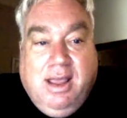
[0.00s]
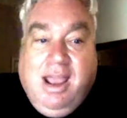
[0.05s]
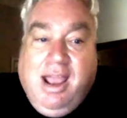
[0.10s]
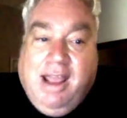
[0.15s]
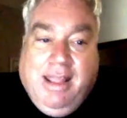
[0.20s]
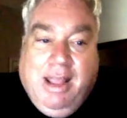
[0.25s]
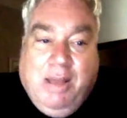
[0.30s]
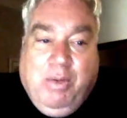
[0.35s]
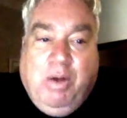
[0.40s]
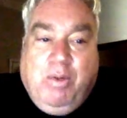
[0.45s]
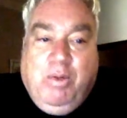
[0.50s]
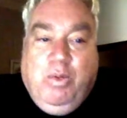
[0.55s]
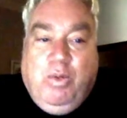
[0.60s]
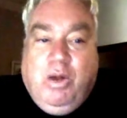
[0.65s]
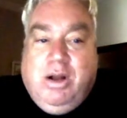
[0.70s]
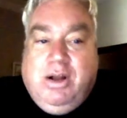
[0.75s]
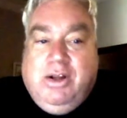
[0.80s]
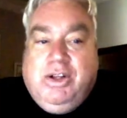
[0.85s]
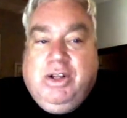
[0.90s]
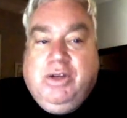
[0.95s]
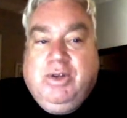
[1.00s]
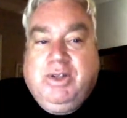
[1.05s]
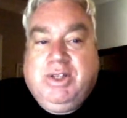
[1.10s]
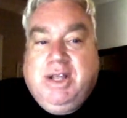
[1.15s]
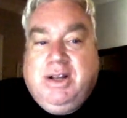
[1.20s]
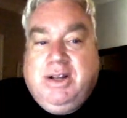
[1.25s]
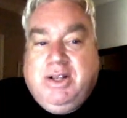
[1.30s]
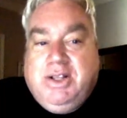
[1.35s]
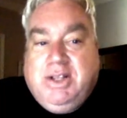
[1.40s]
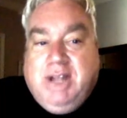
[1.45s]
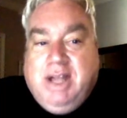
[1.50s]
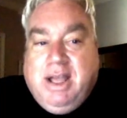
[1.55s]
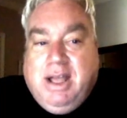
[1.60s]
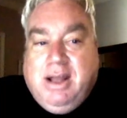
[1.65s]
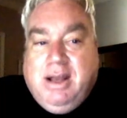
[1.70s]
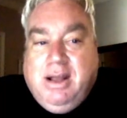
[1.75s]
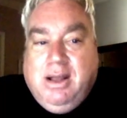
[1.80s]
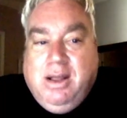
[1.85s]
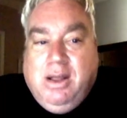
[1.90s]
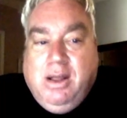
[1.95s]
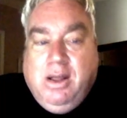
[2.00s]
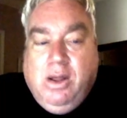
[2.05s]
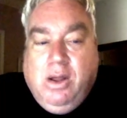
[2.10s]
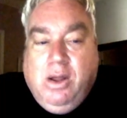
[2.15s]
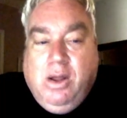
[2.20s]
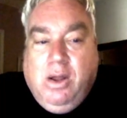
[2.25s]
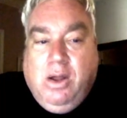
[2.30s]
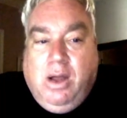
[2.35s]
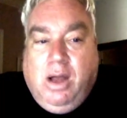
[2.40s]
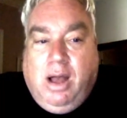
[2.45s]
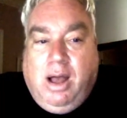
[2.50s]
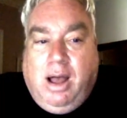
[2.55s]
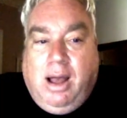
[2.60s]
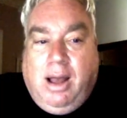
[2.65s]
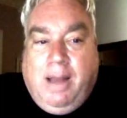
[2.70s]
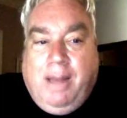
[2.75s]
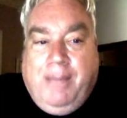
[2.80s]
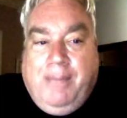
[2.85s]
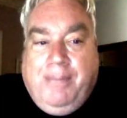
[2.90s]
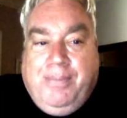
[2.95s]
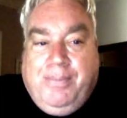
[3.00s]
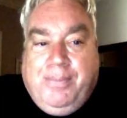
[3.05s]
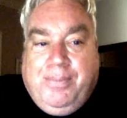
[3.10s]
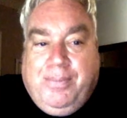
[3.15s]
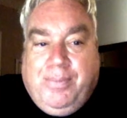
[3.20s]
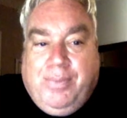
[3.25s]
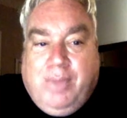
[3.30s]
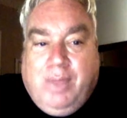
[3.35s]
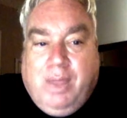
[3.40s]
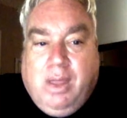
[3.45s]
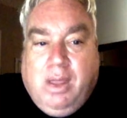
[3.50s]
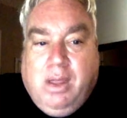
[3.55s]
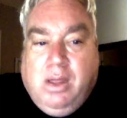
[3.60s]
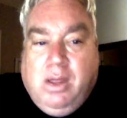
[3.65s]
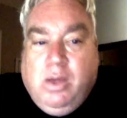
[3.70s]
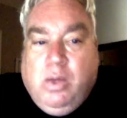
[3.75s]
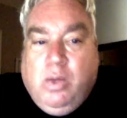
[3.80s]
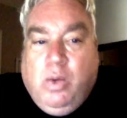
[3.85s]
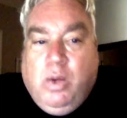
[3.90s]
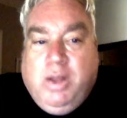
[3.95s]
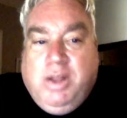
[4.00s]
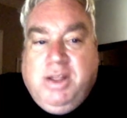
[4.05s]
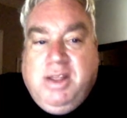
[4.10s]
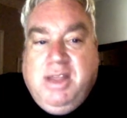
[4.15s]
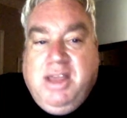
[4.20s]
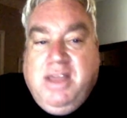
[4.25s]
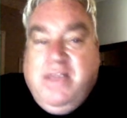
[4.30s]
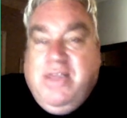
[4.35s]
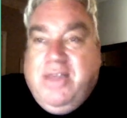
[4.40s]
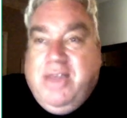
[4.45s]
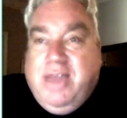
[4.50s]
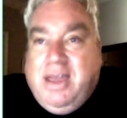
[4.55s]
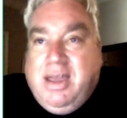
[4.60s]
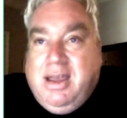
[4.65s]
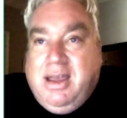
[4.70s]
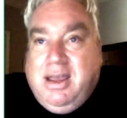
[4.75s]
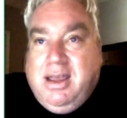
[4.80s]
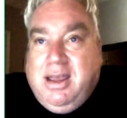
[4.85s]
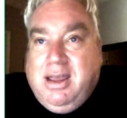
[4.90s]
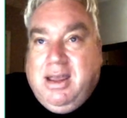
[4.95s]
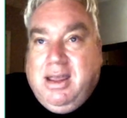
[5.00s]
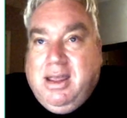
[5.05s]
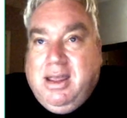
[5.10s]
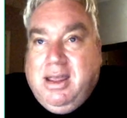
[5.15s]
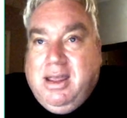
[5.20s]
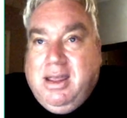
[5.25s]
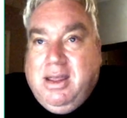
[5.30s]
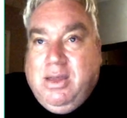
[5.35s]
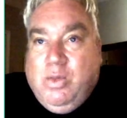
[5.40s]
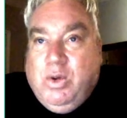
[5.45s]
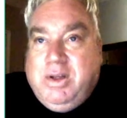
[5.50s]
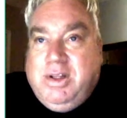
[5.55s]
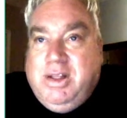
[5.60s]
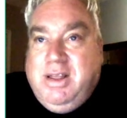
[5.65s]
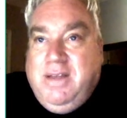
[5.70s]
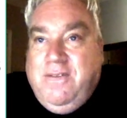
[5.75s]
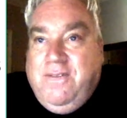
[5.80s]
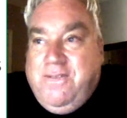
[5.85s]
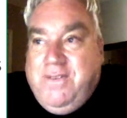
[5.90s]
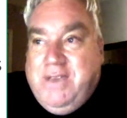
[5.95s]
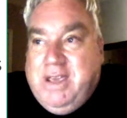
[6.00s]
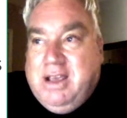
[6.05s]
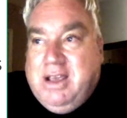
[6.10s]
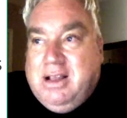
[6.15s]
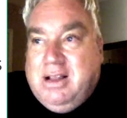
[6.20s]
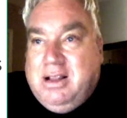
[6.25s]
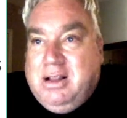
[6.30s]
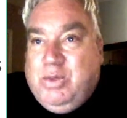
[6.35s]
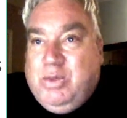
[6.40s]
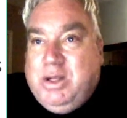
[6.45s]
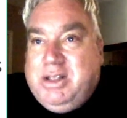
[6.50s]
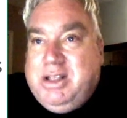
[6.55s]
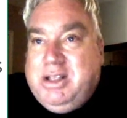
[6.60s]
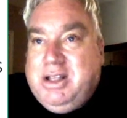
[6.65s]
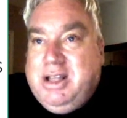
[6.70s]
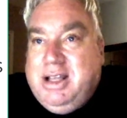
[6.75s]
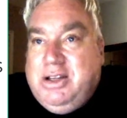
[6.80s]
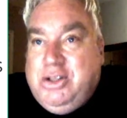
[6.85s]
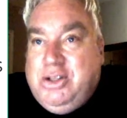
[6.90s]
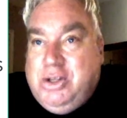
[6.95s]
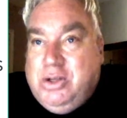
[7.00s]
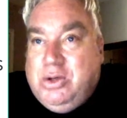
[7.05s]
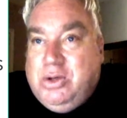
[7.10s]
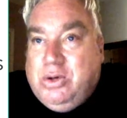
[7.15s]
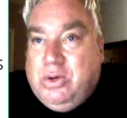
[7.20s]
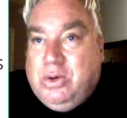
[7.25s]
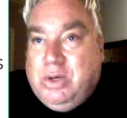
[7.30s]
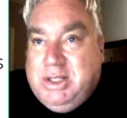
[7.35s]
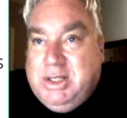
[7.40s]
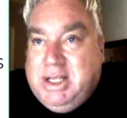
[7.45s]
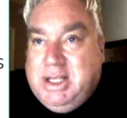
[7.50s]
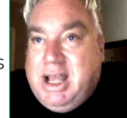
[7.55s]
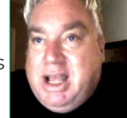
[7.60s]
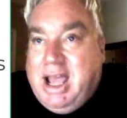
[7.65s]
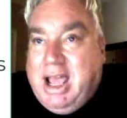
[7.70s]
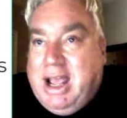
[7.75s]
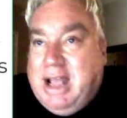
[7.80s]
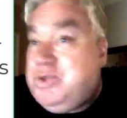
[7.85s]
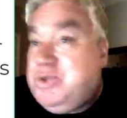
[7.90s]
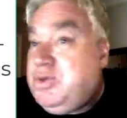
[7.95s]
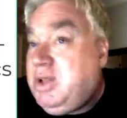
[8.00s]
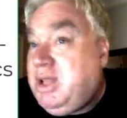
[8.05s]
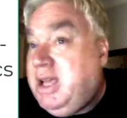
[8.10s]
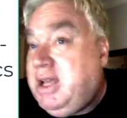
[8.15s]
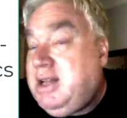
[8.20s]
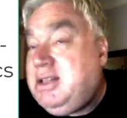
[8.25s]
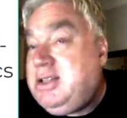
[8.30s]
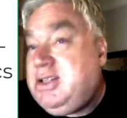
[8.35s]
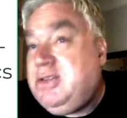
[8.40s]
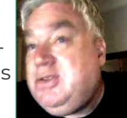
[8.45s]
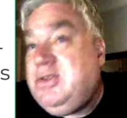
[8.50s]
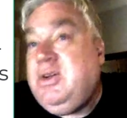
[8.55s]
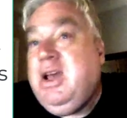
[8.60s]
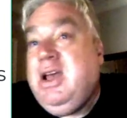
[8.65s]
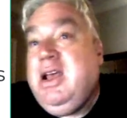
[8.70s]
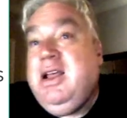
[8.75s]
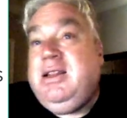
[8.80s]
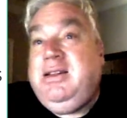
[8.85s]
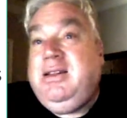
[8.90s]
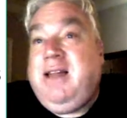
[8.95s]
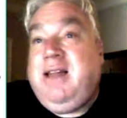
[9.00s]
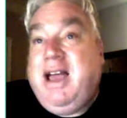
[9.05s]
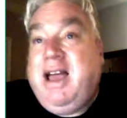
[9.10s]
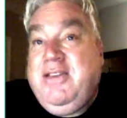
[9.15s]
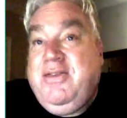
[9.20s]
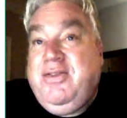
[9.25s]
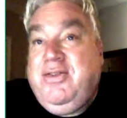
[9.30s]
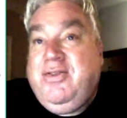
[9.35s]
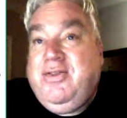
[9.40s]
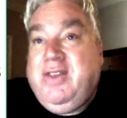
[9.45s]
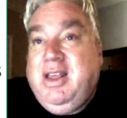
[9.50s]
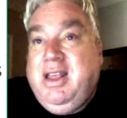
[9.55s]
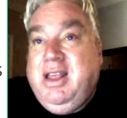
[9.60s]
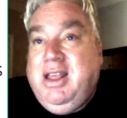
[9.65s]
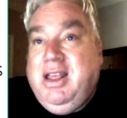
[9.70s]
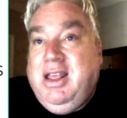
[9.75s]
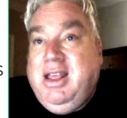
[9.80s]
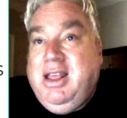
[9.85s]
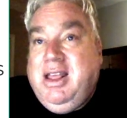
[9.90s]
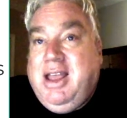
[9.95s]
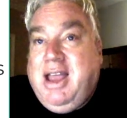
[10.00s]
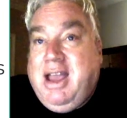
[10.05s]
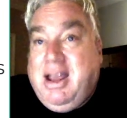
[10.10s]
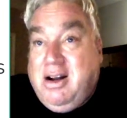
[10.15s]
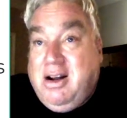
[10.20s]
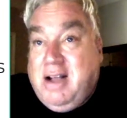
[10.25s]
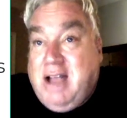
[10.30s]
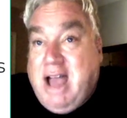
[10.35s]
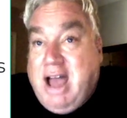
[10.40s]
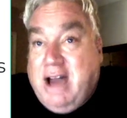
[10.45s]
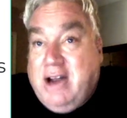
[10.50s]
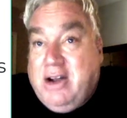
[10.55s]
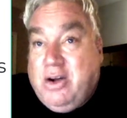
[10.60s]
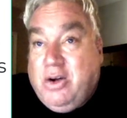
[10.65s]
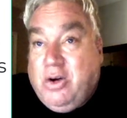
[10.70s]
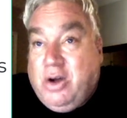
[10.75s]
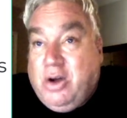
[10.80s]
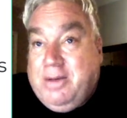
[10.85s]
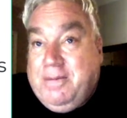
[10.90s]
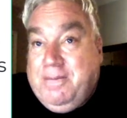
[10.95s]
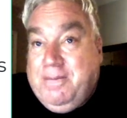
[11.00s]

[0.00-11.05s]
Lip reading: And then what we want to do is understand what do they think, what do they feel, and what do they do today as related to life and our category.